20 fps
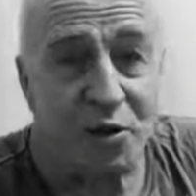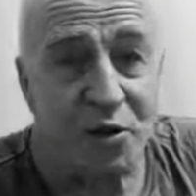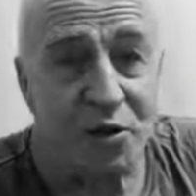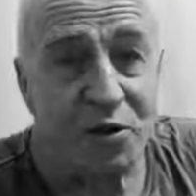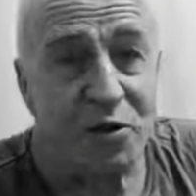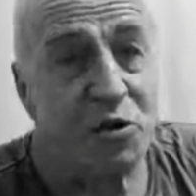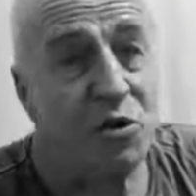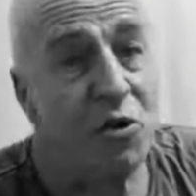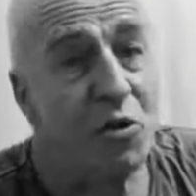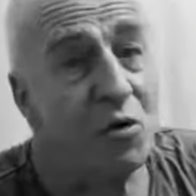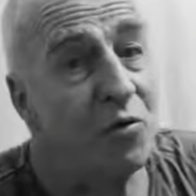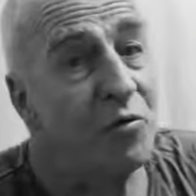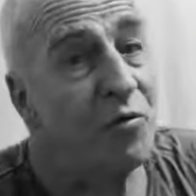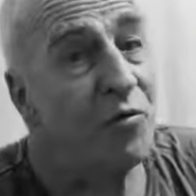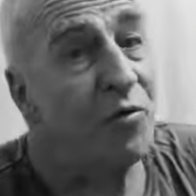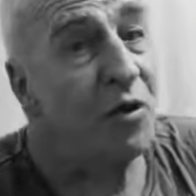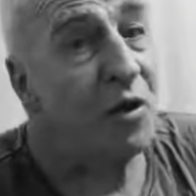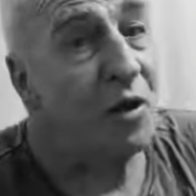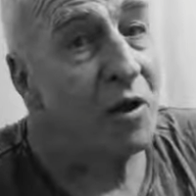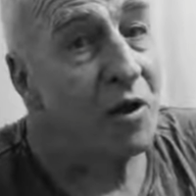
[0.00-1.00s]
It's not
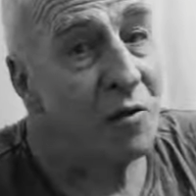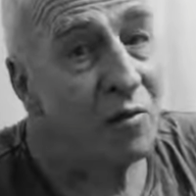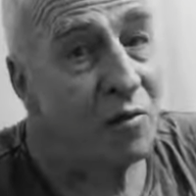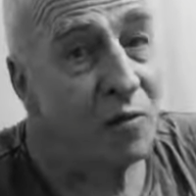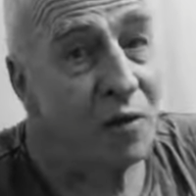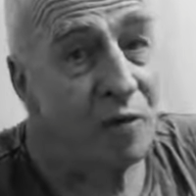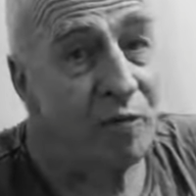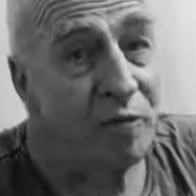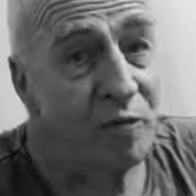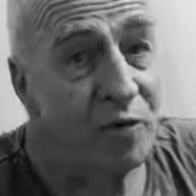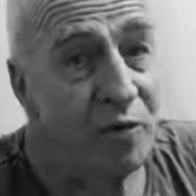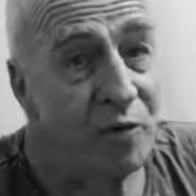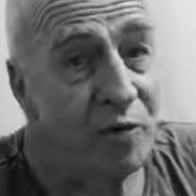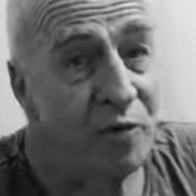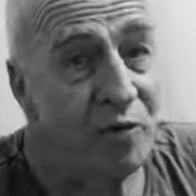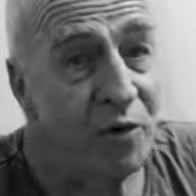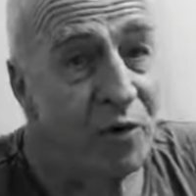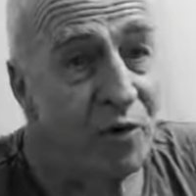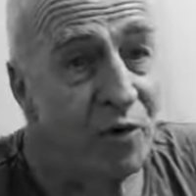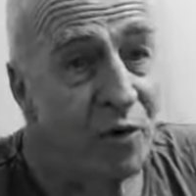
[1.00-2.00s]
the only form of
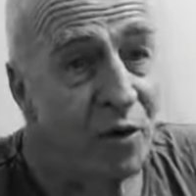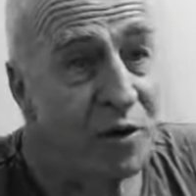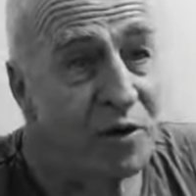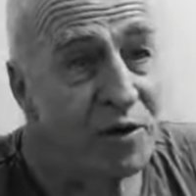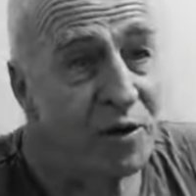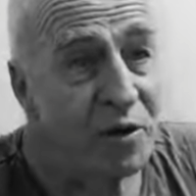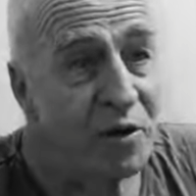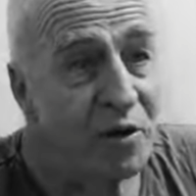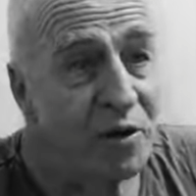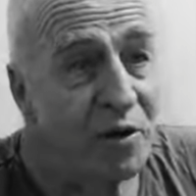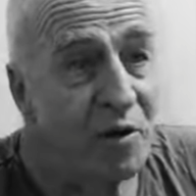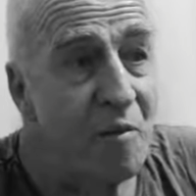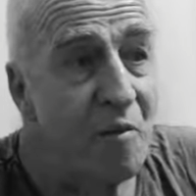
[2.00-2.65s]
equalization,